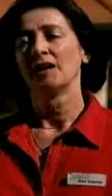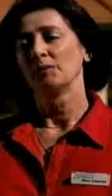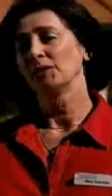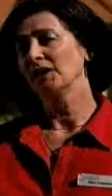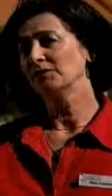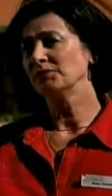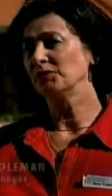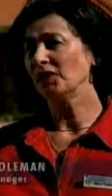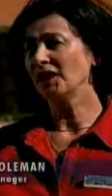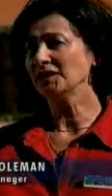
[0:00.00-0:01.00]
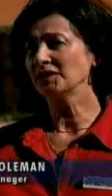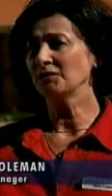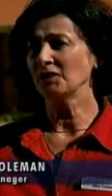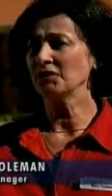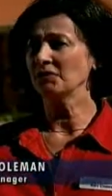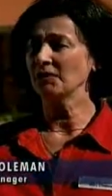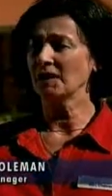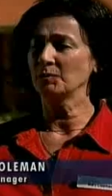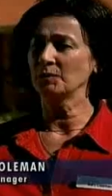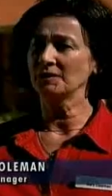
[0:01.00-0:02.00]
We have a variety of lots
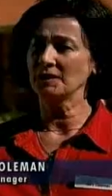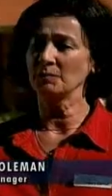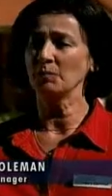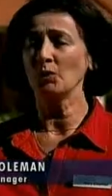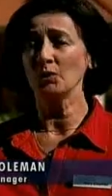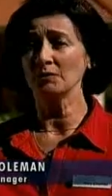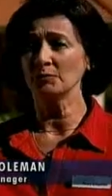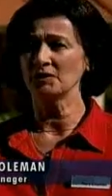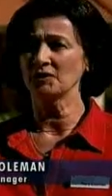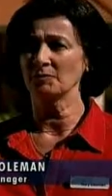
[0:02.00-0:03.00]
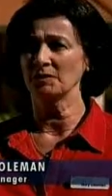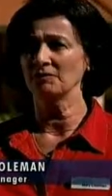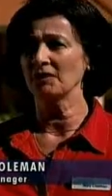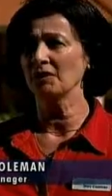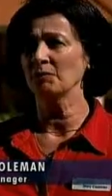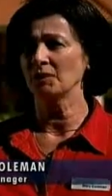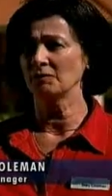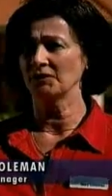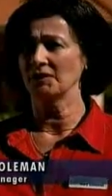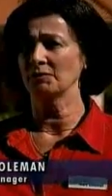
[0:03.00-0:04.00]
available, Tim, all of which have been very well
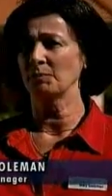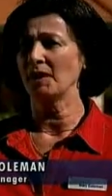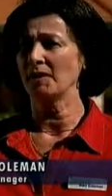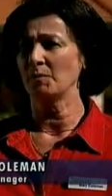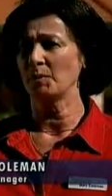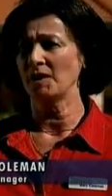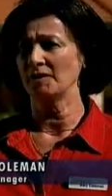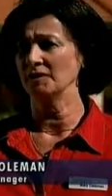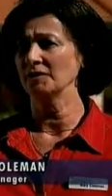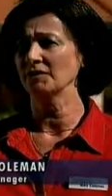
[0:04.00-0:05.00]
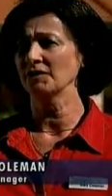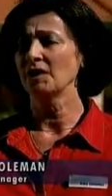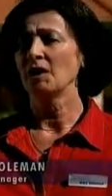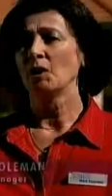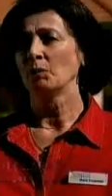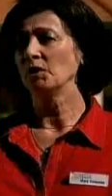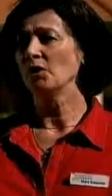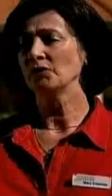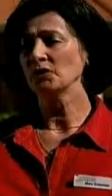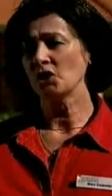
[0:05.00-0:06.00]
received by our buyers. We
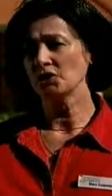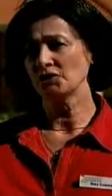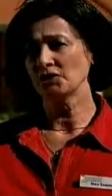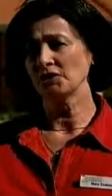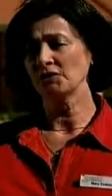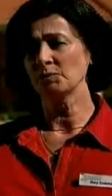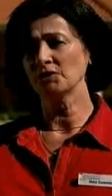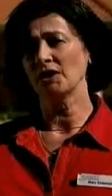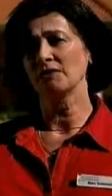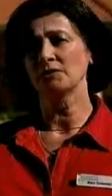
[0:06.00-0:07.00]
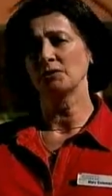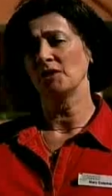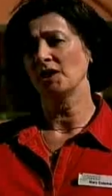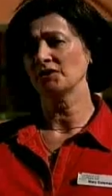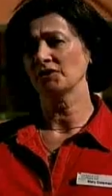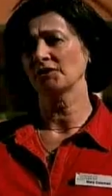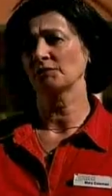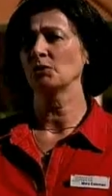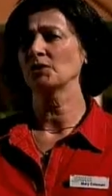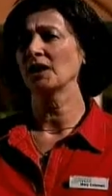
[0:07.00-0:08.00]
offer cottages which have
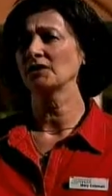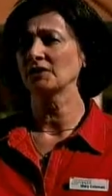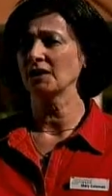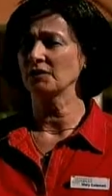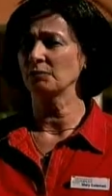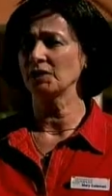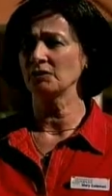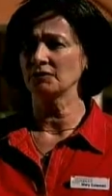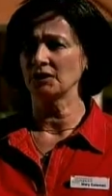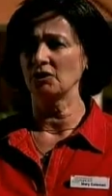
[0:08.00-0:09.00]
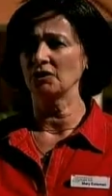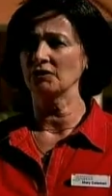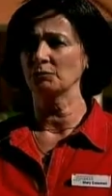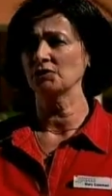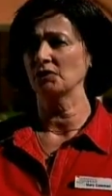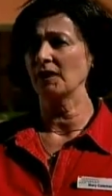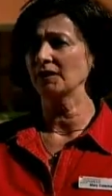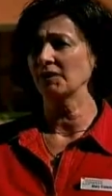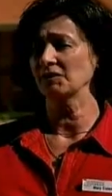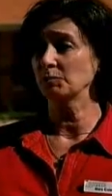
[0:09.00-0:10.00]
garages located at the rear of the lots, which are
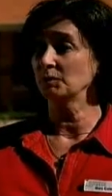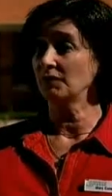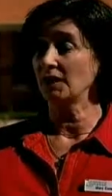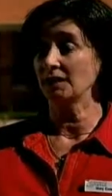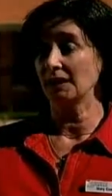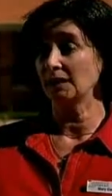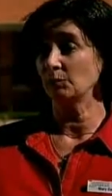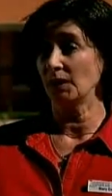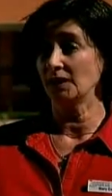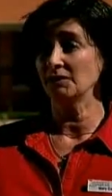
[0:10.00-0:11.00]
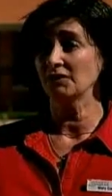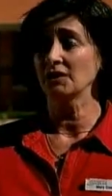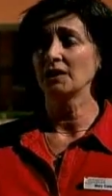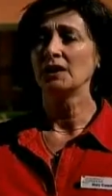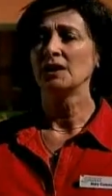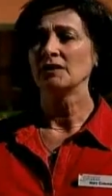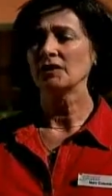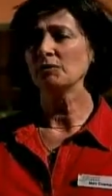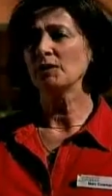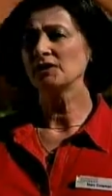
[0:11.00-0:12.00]
accessible via laneways.
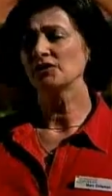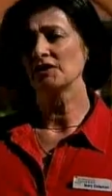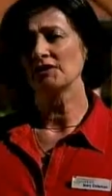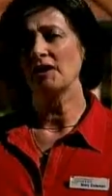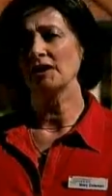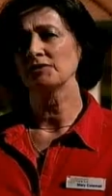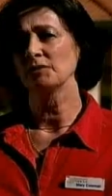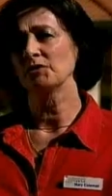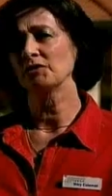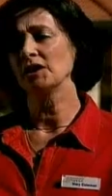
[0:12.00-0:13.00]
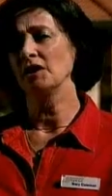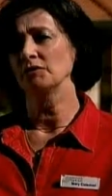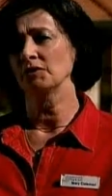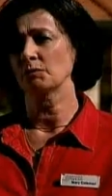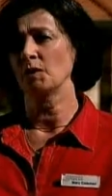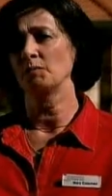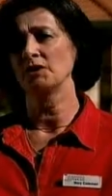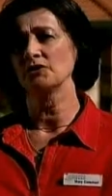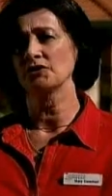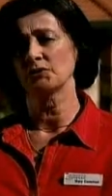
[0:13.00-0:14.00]
They range in size from three hundred square
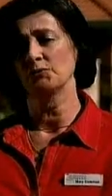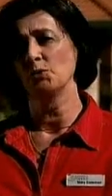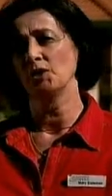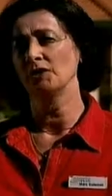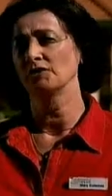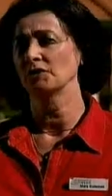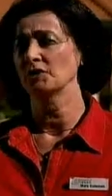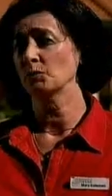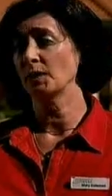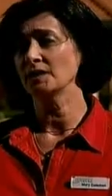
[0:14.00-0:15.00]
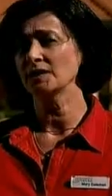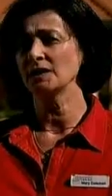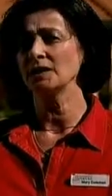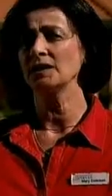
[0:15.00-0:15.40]
metres to four hundred twenty.